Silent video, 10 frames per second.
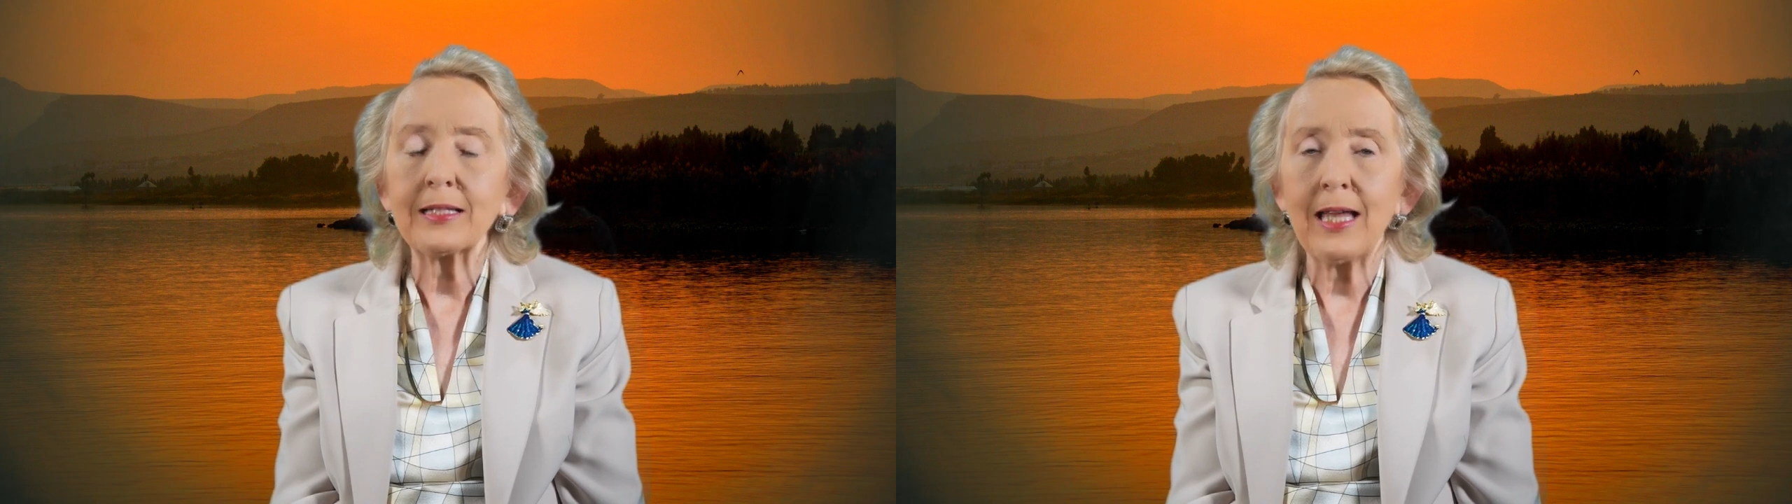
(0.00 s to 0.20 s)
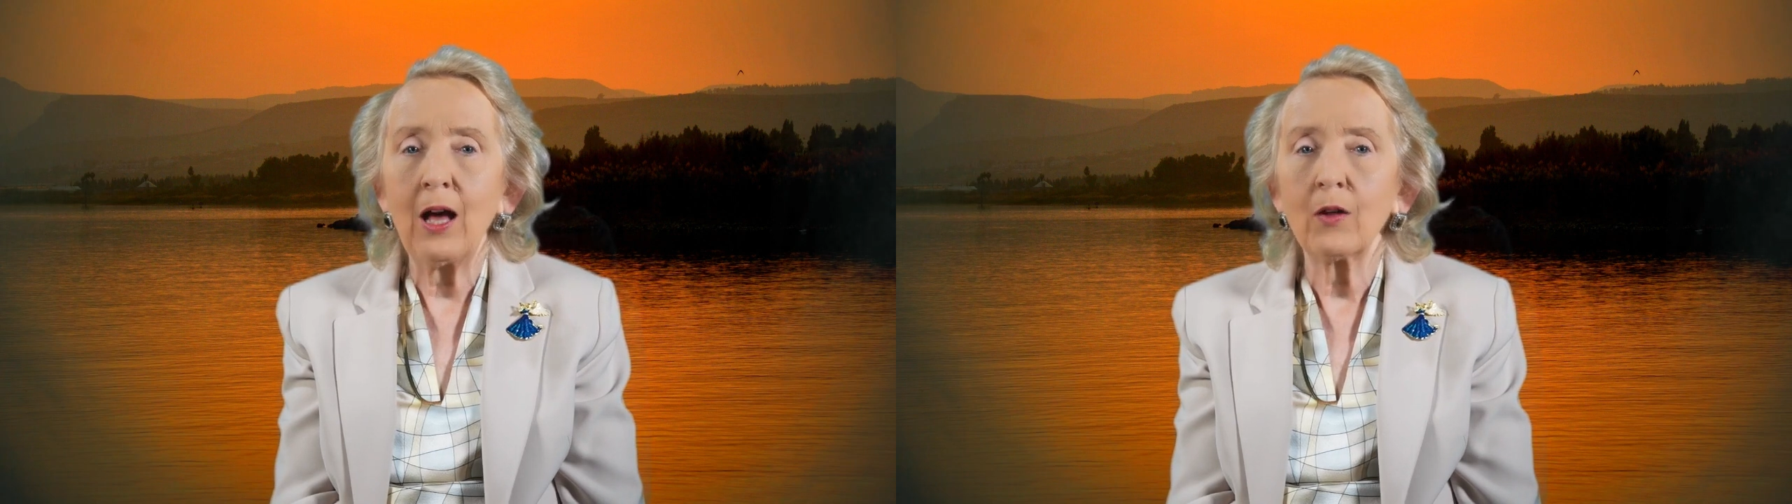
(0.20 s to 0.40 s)

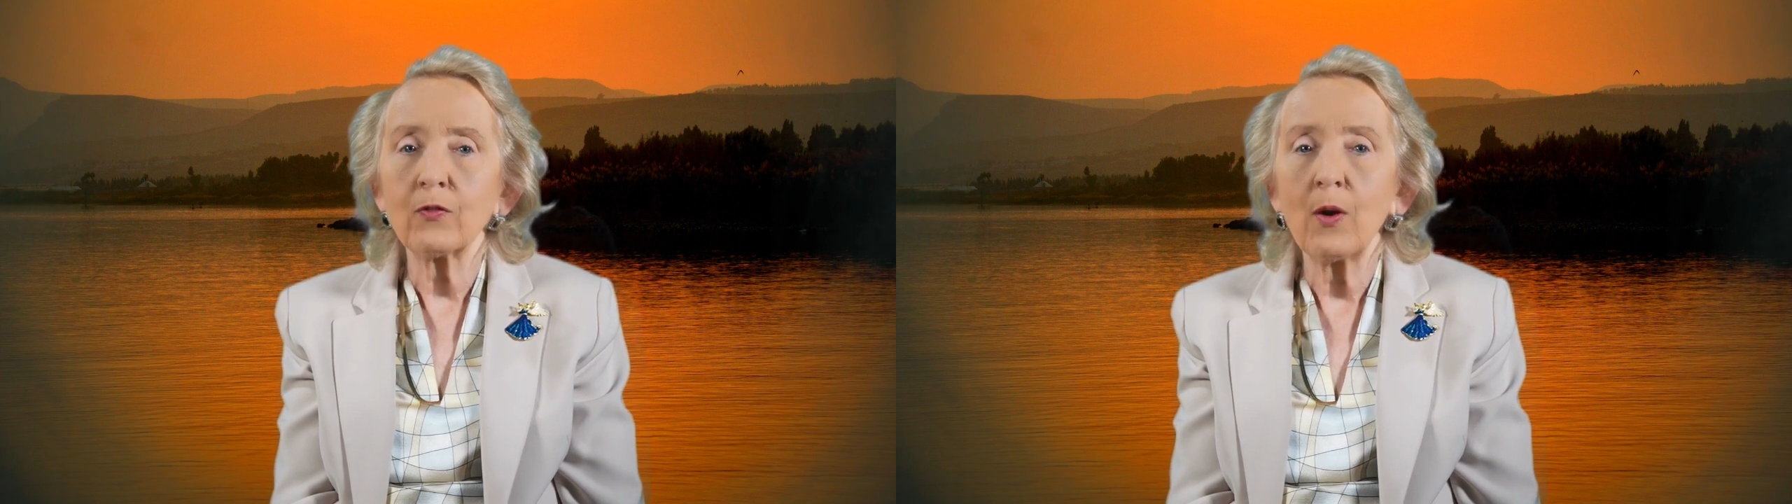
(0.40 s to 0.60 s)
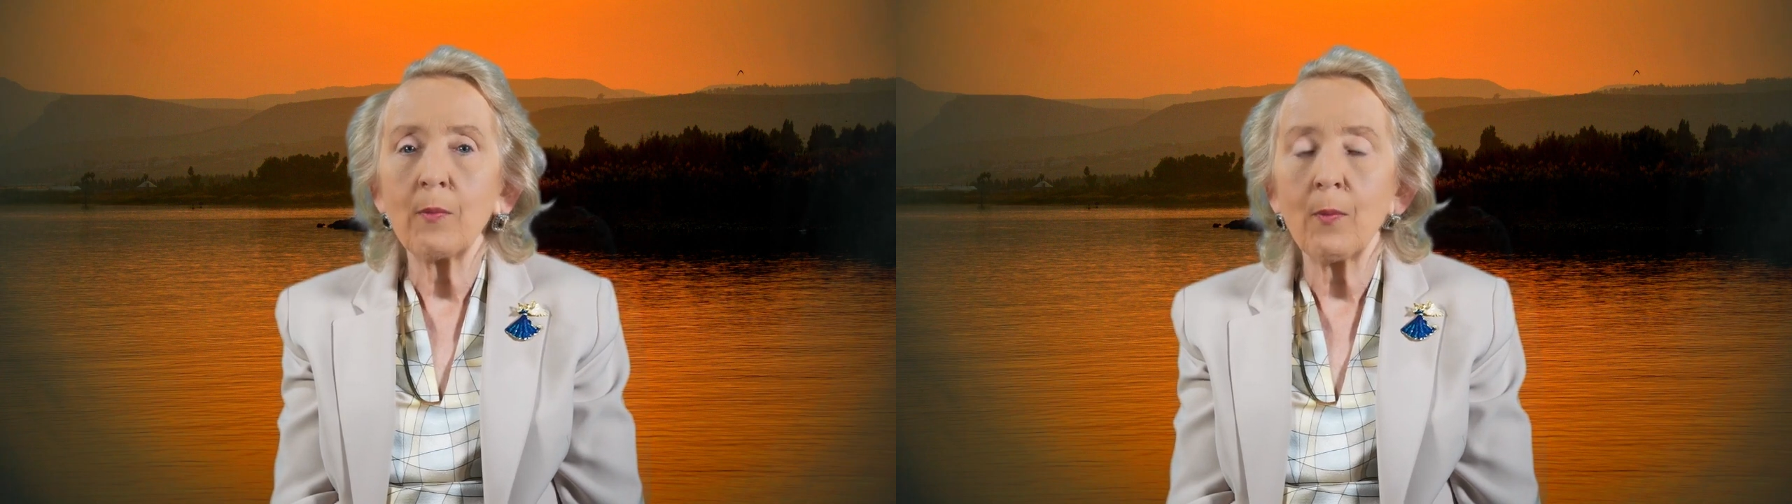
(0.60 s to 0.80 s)
down
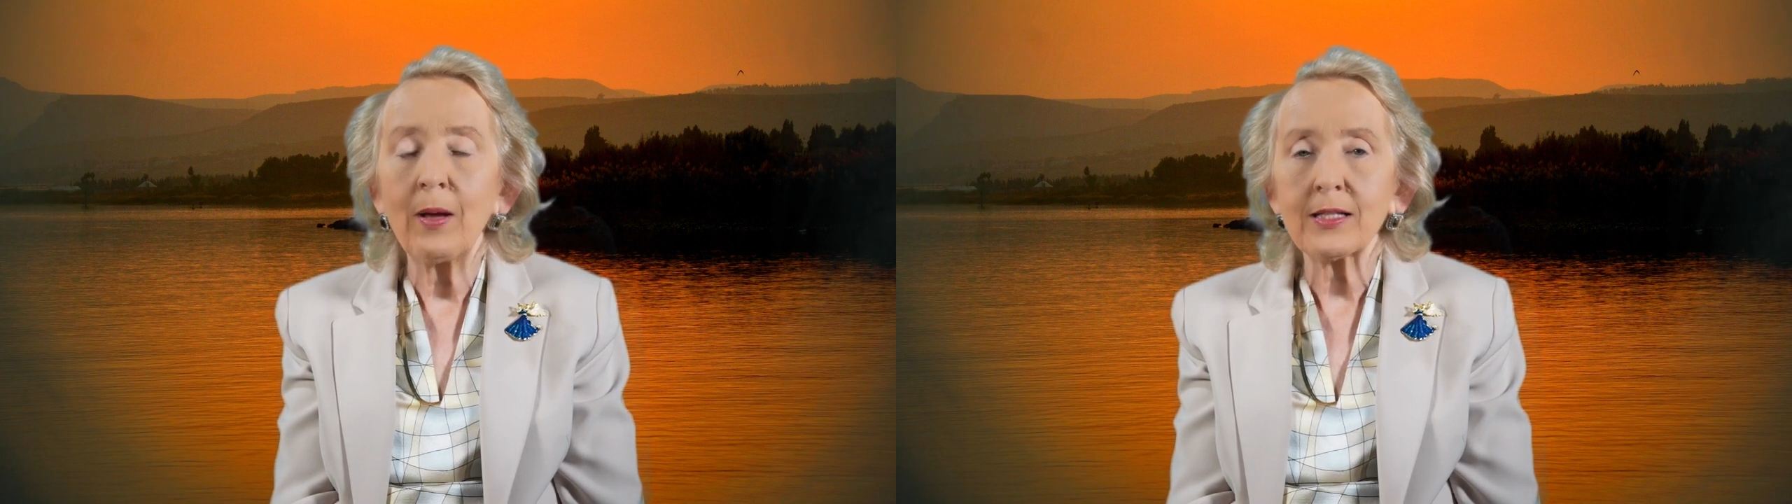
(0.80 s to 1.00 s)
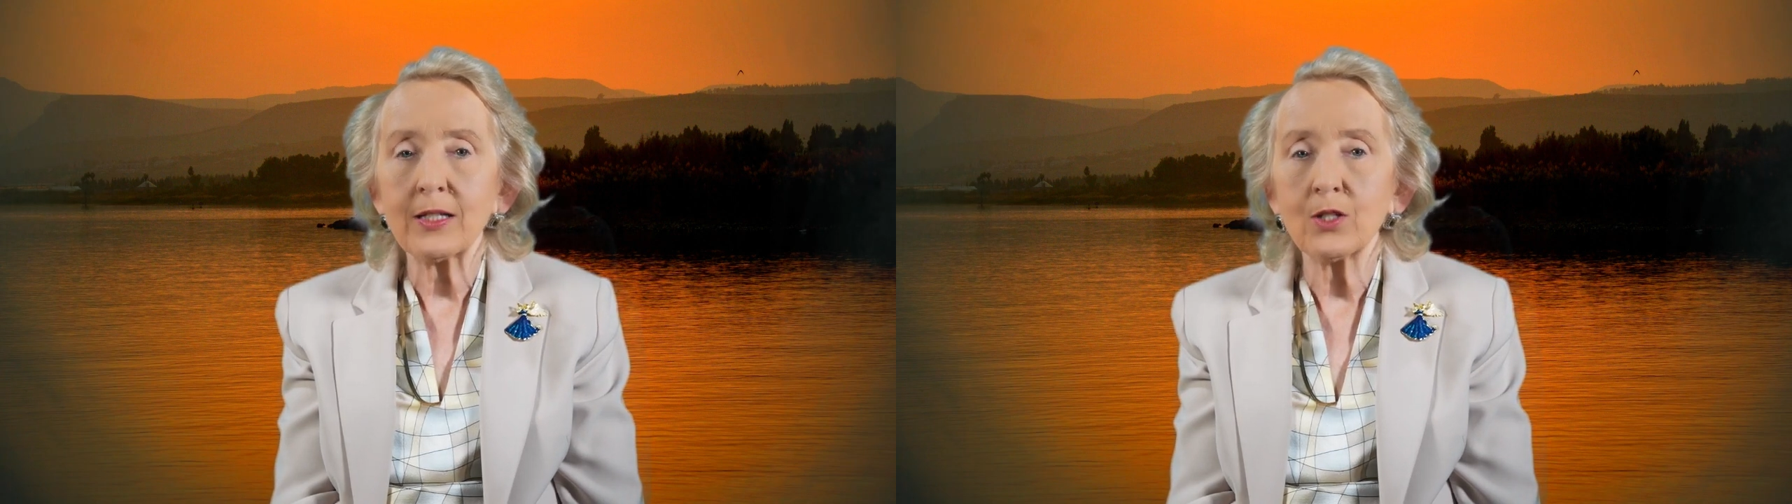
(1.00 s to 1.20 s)
from her
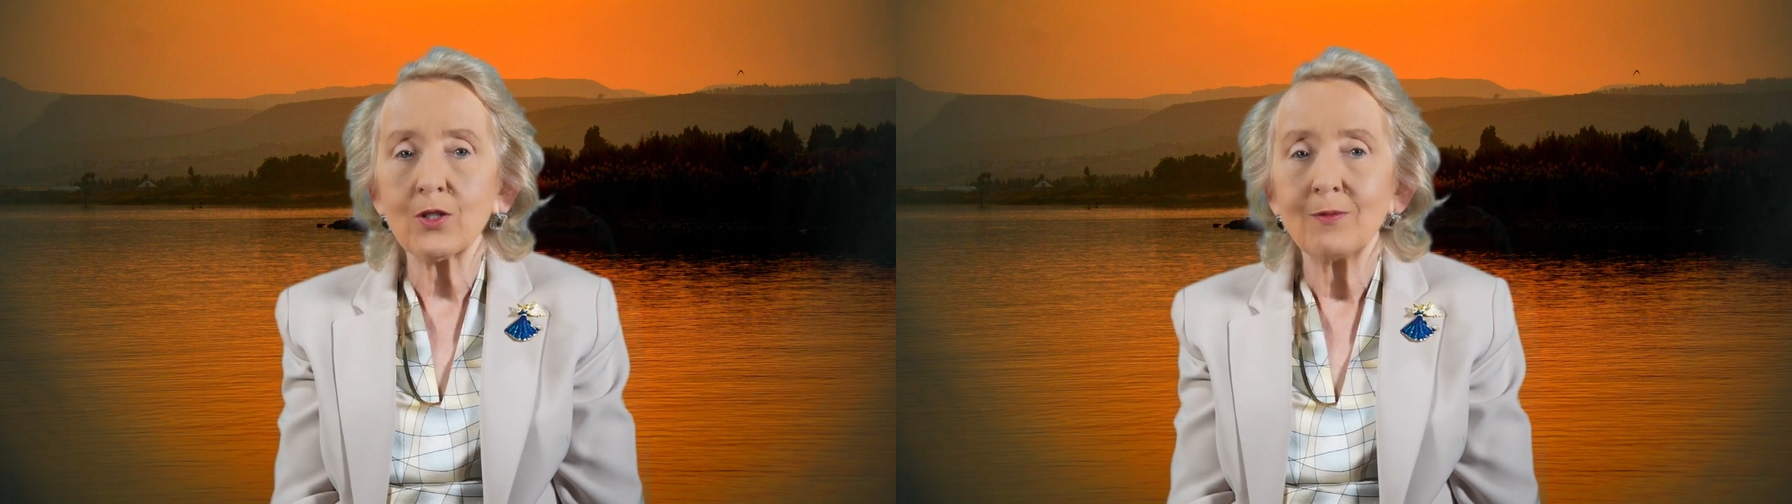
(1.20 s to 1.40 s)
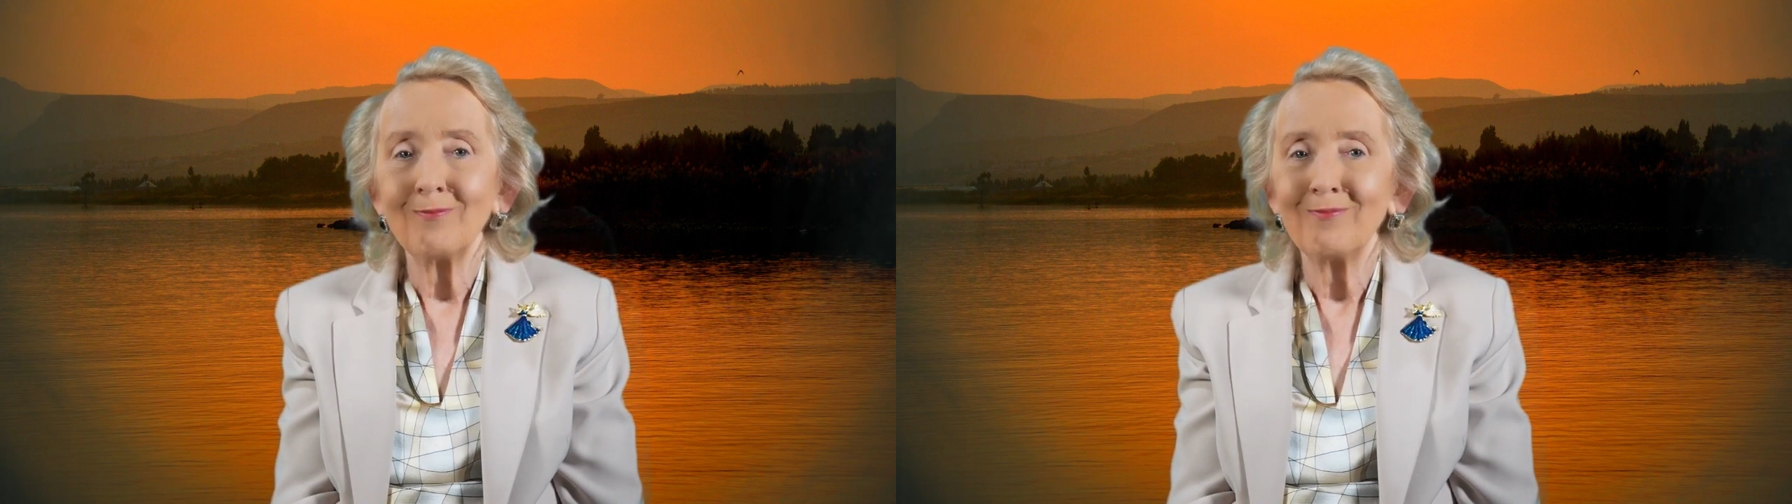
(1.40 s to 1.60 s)
message.